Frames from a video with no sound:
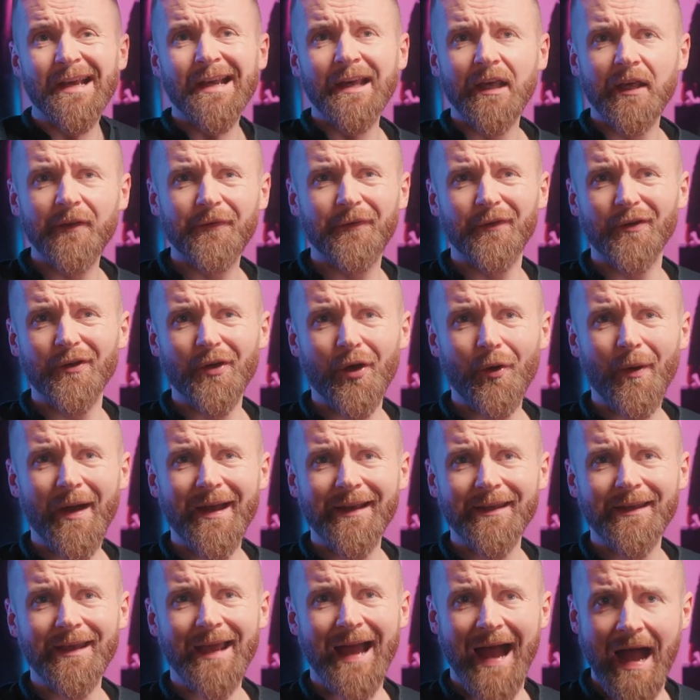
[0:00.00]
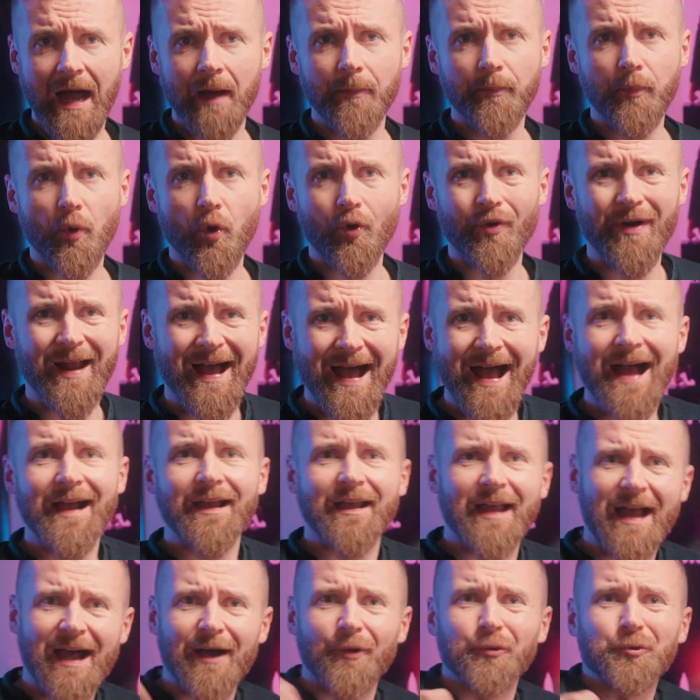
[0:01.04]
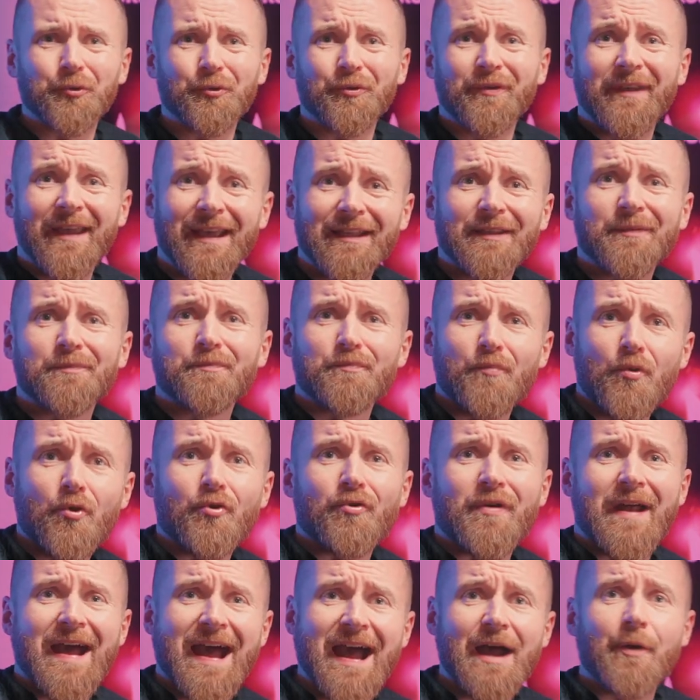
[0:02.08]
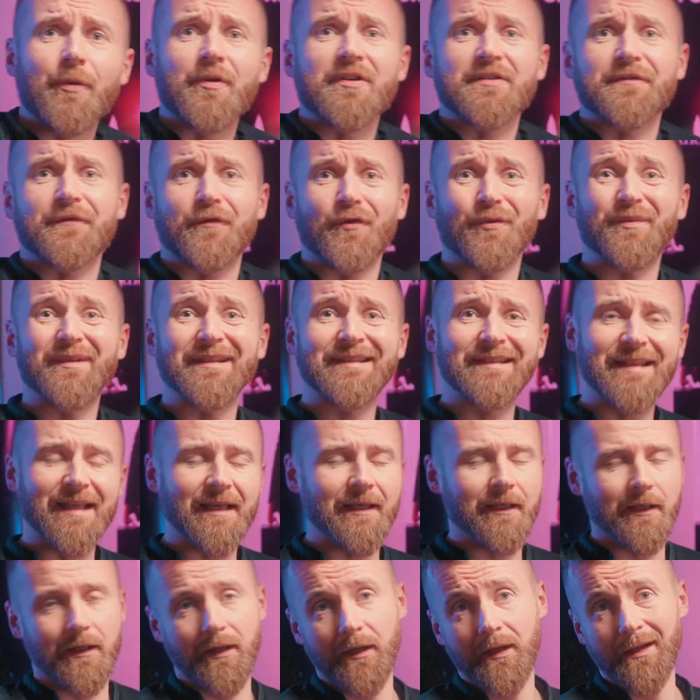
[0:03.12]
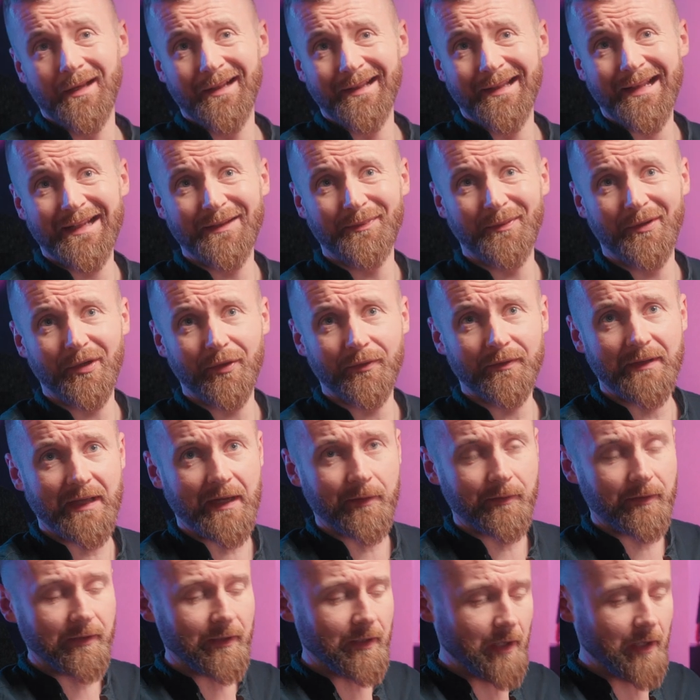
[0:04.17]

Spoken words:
If you know any app or hack how to get more hours from a day, let me know down in